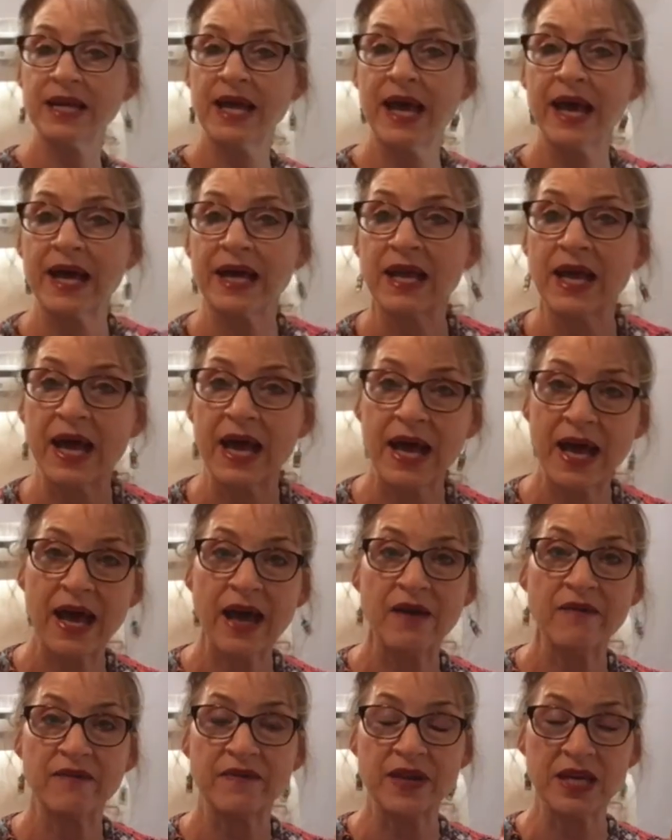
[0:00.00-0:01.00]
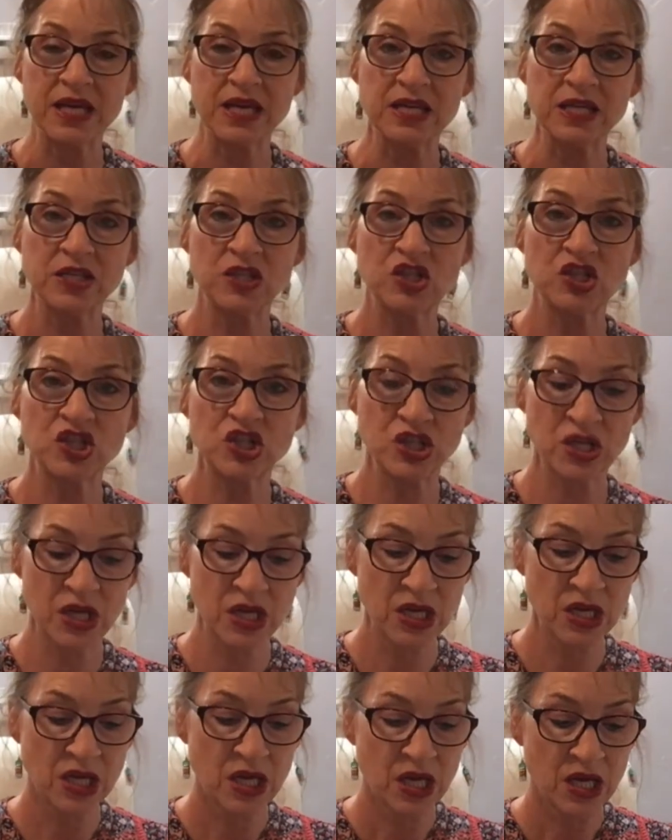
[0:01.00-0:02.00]
at a 1/2 inch
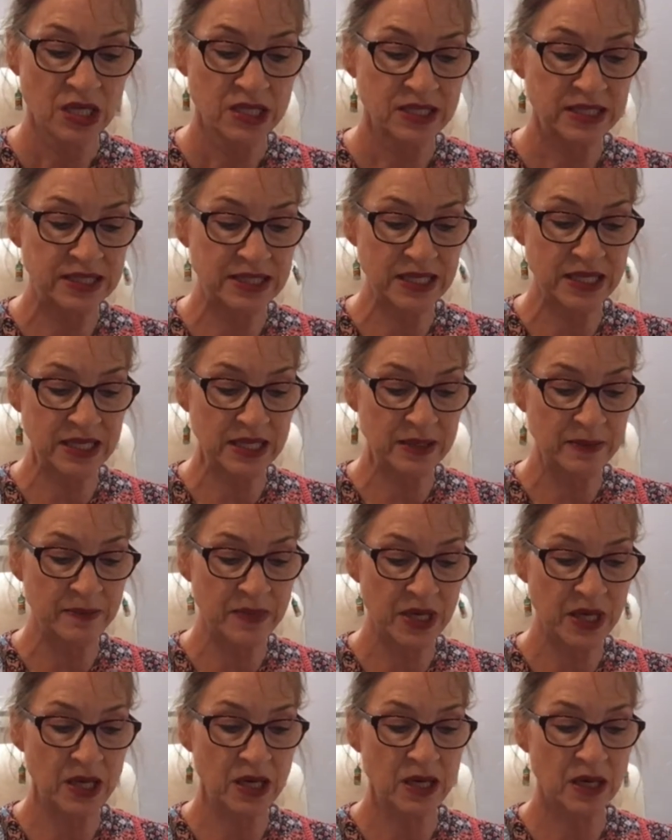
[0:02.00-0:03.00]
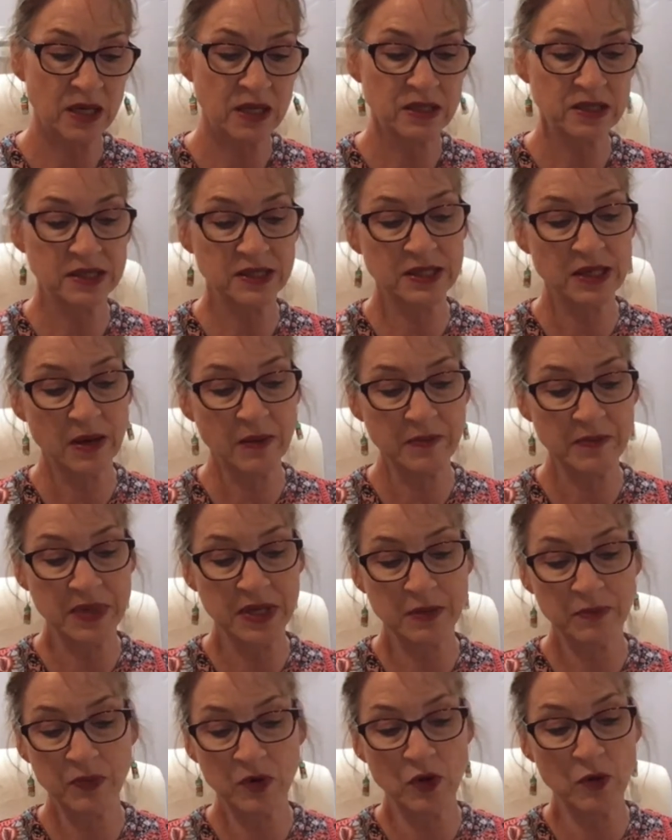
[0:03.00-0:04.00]
seam. Some
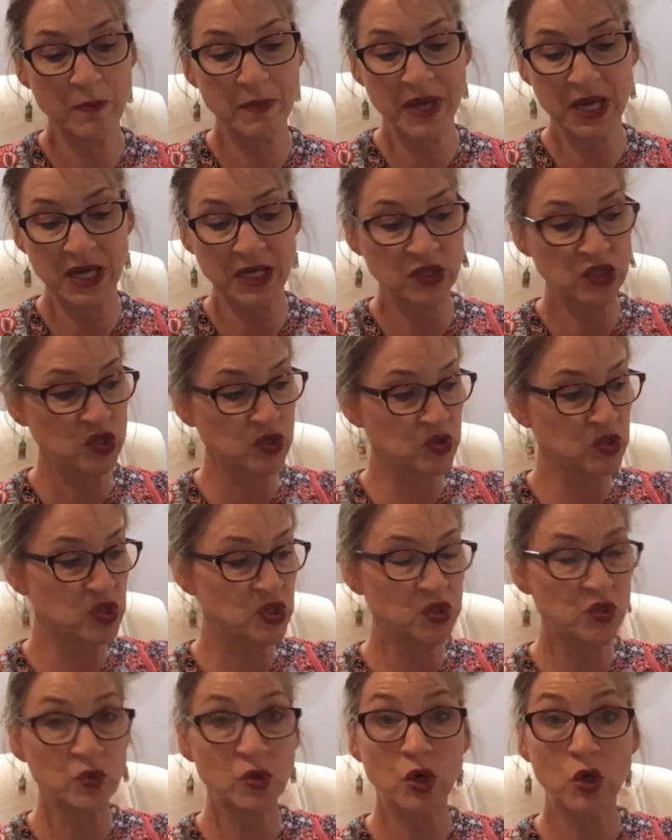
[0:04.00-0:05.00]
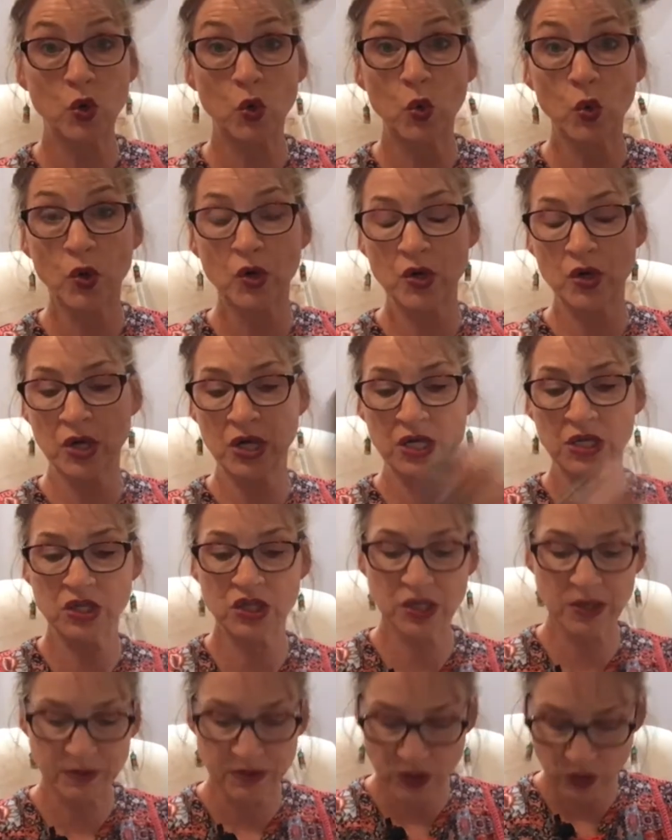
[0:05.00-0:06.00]
people may choose to do a 1/4 inch.
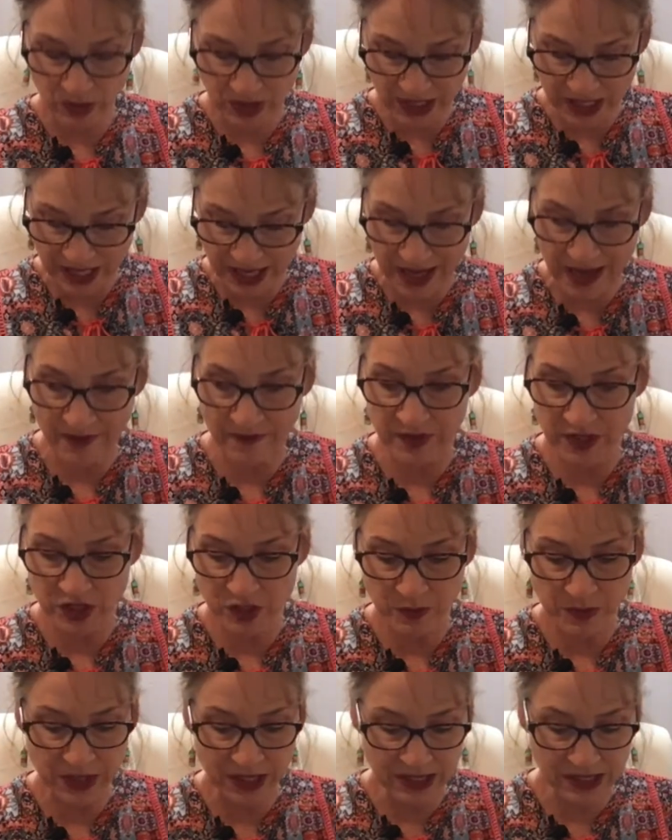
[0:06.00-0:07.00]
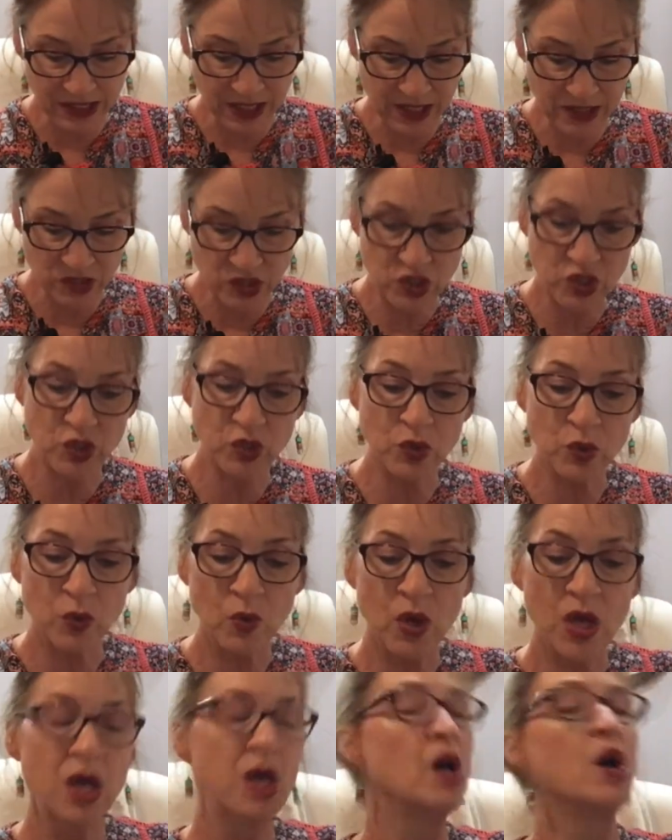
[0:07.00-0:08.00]
I'm doing a 1/2 inch because I do
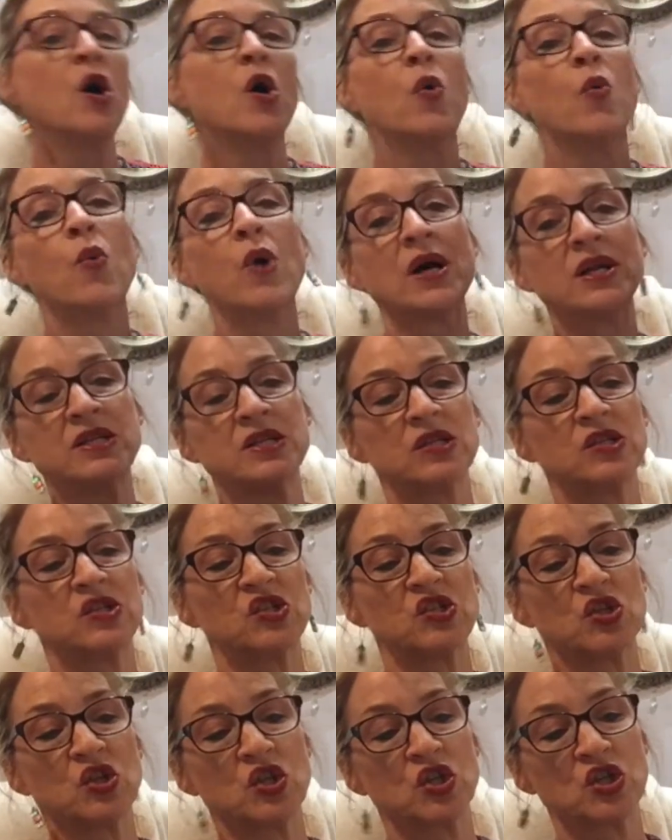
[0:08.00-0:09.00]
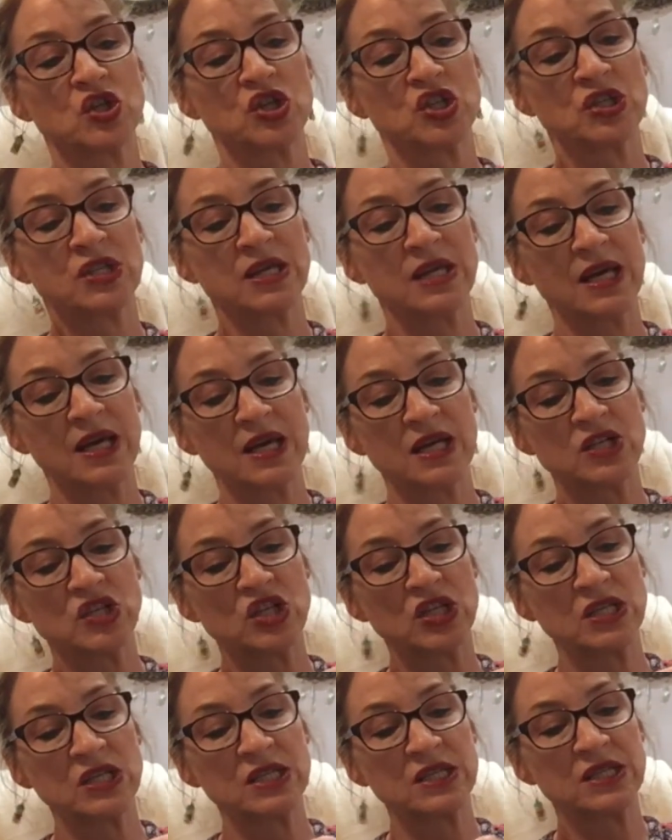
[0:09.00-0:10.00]
want to serge the
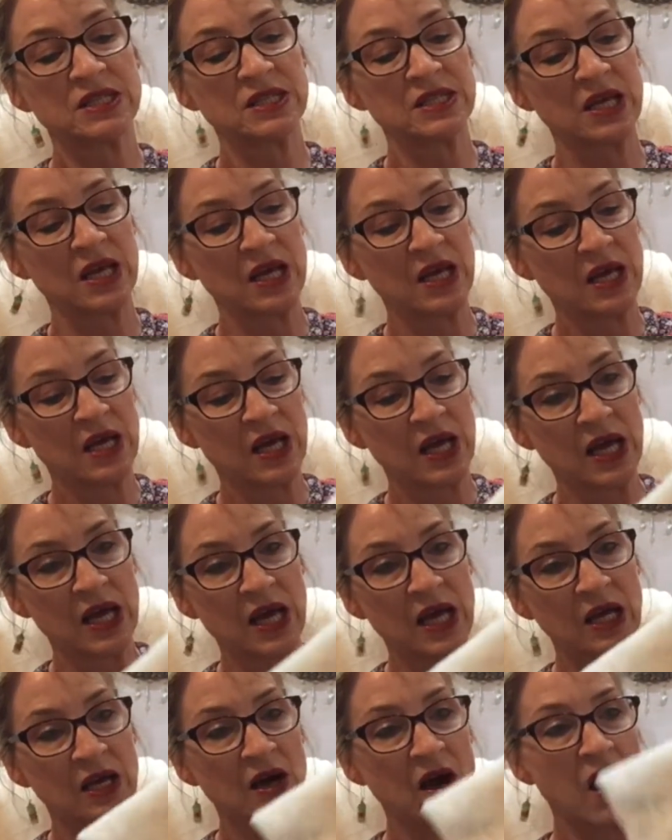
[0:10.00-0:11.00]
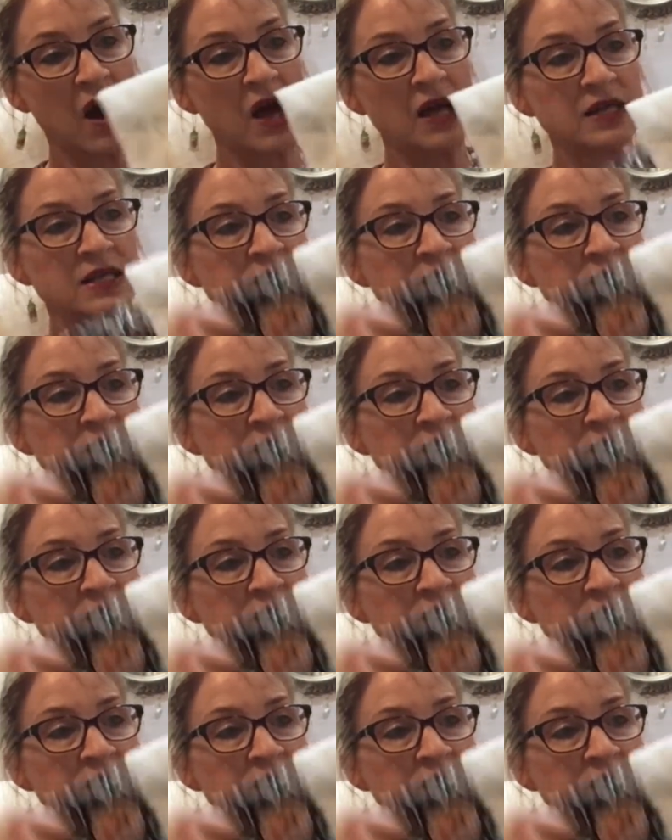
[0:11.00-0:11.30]
edges. Cotton